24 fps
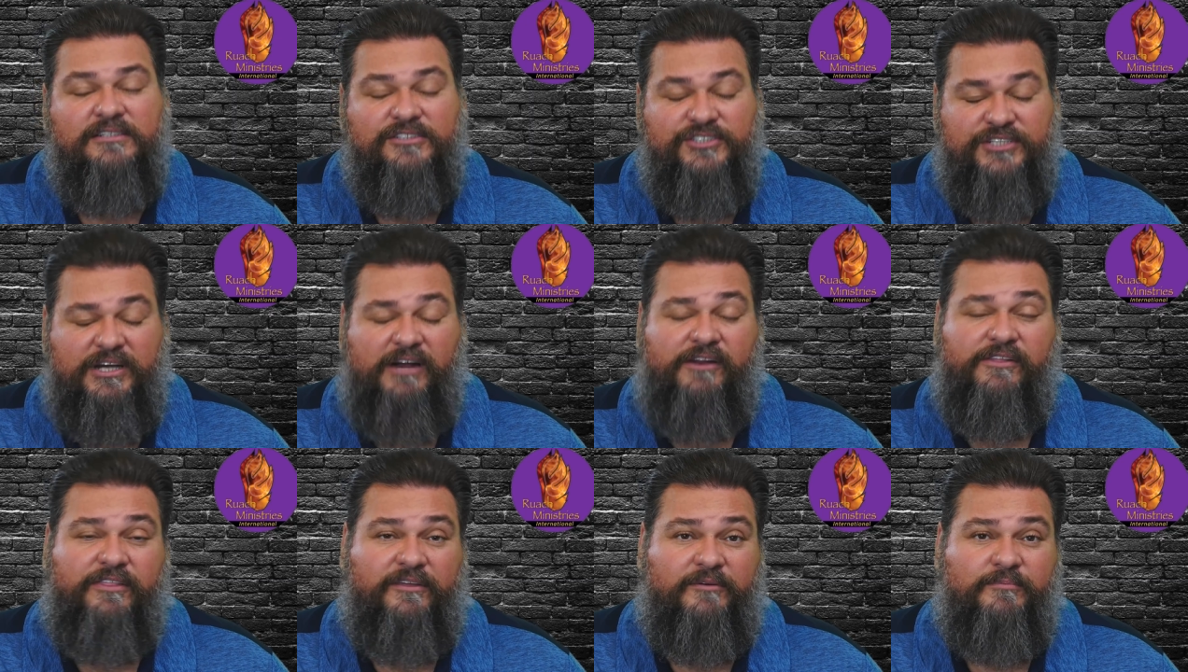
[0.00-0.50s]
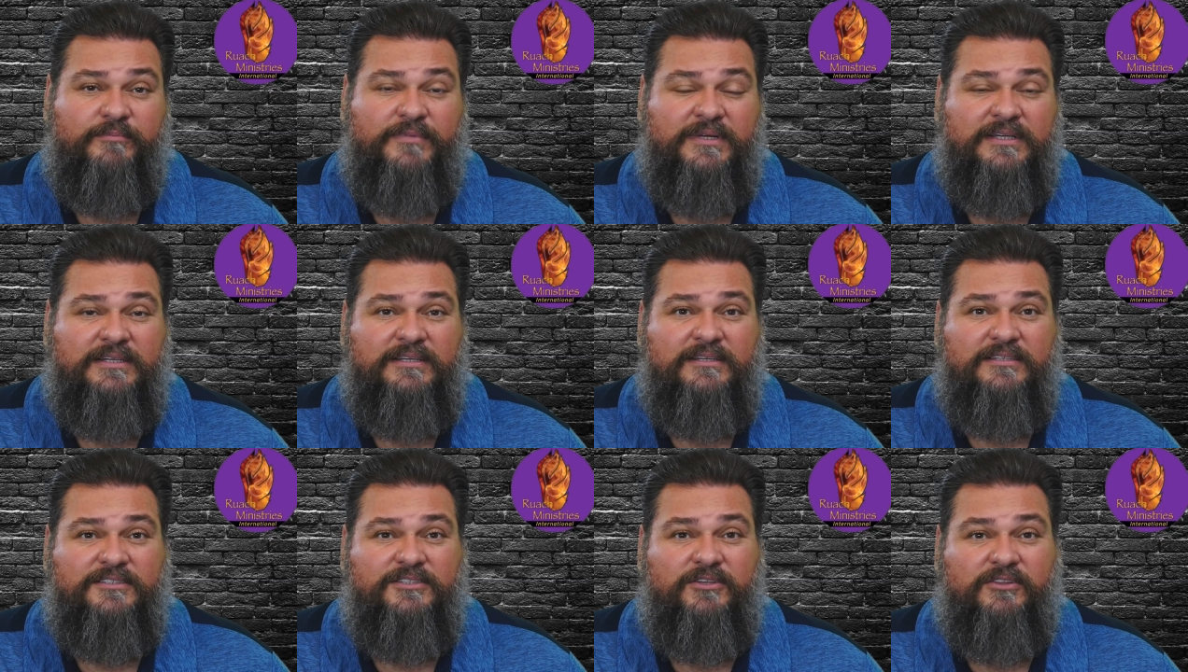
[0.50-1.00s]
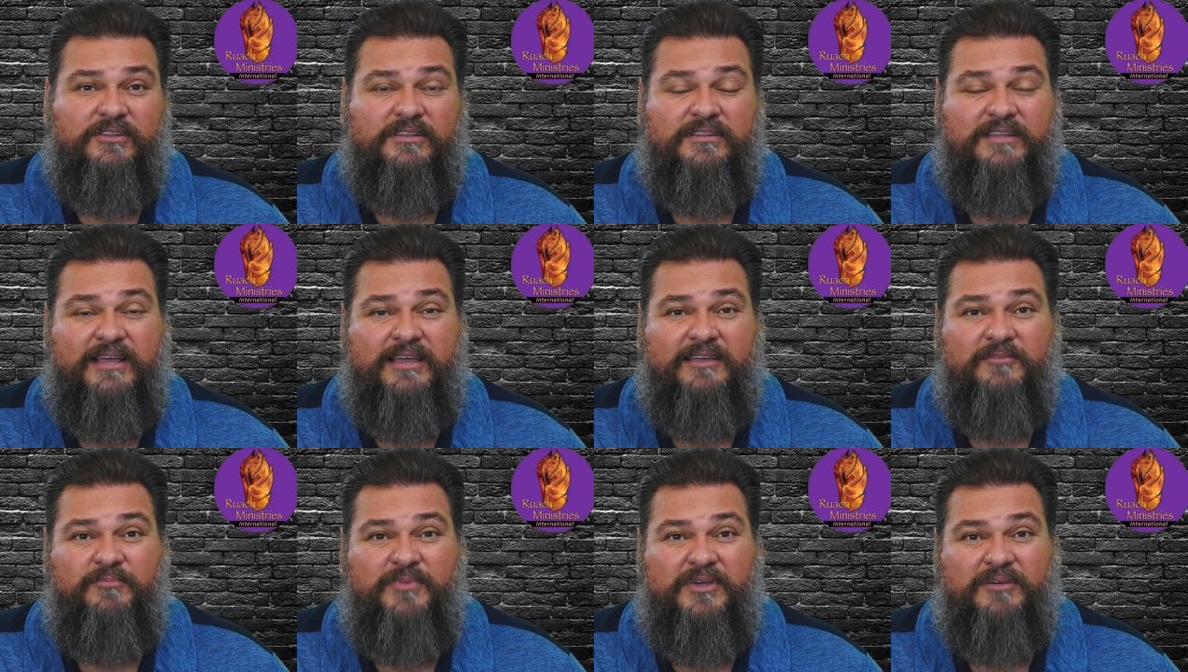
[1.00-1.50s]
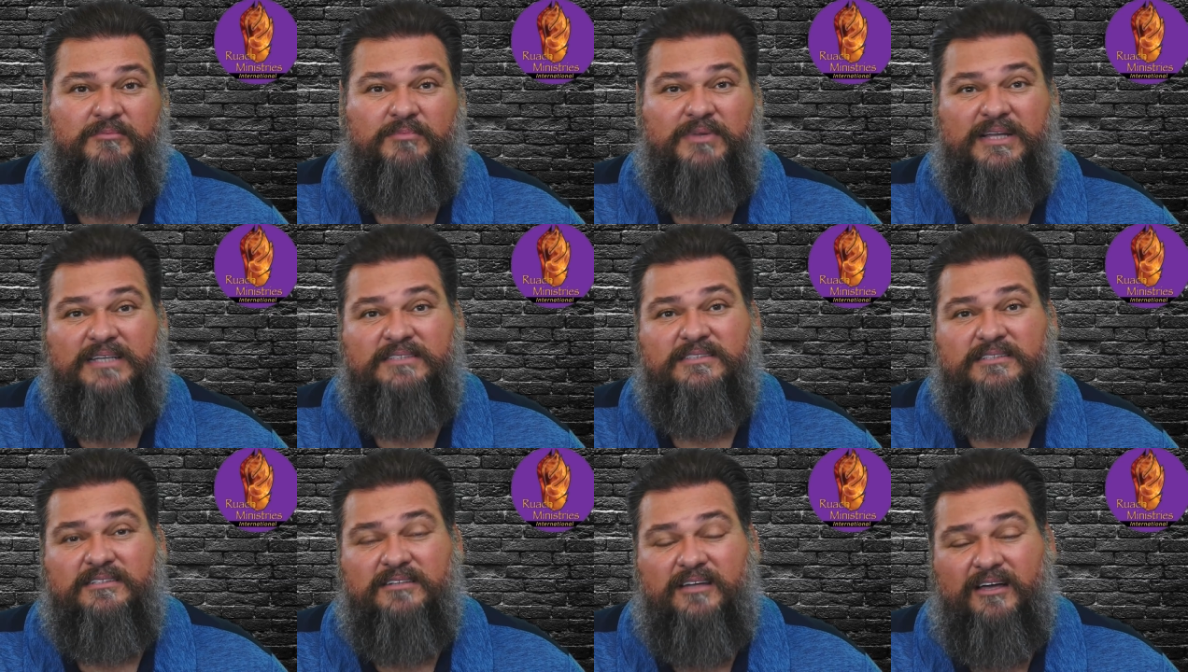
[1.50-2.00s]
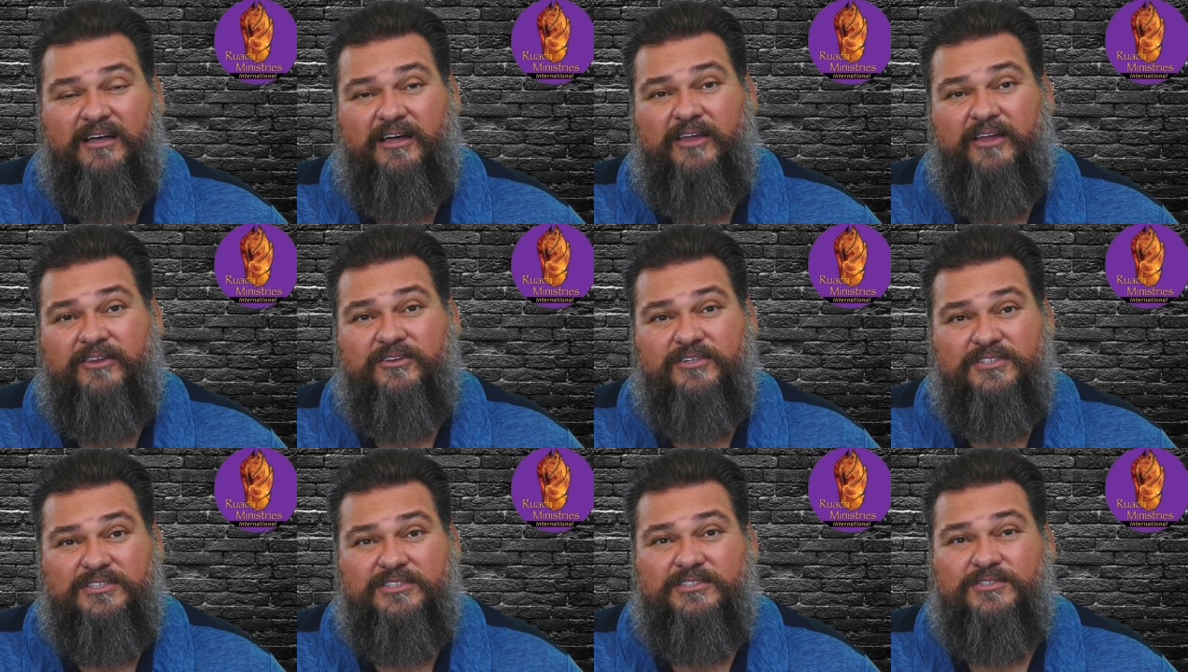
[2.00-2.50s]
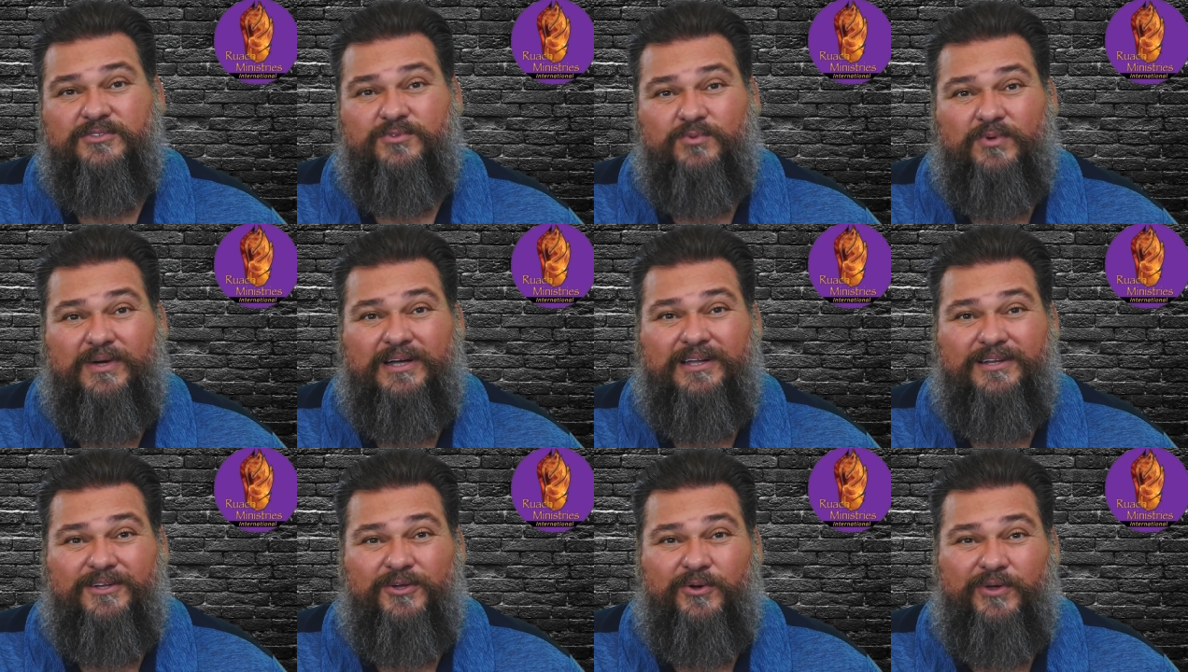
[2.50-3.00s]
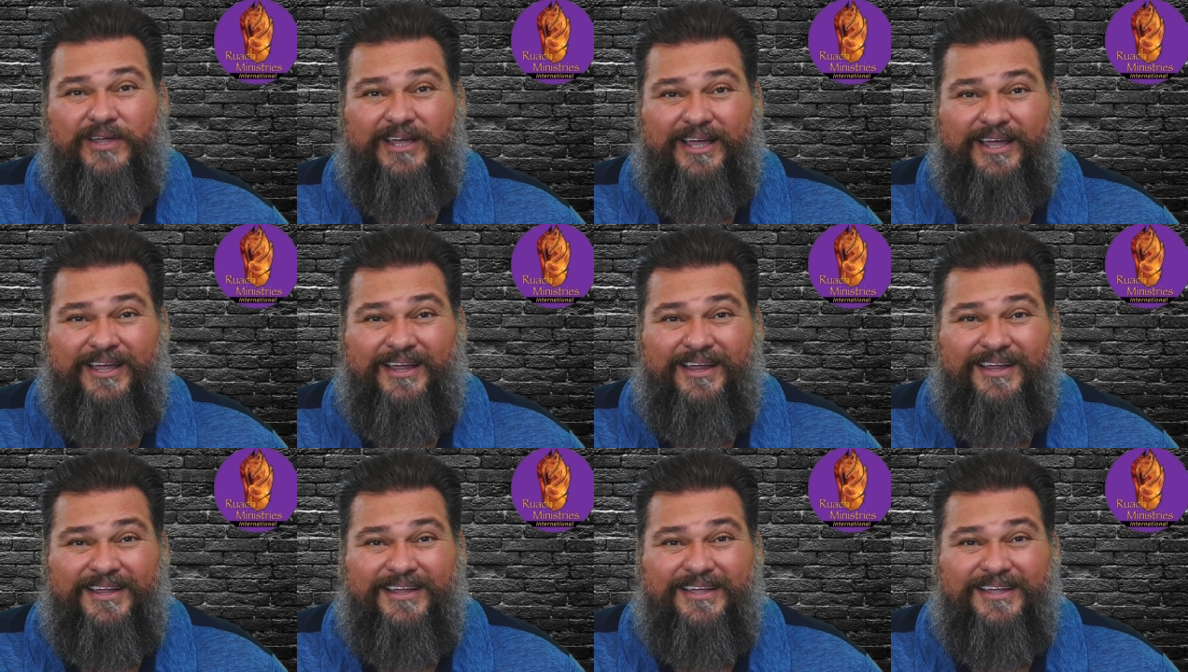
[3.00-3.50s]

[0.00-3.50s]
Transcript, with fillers: share them so that they can be a blessing to others as well. Okay.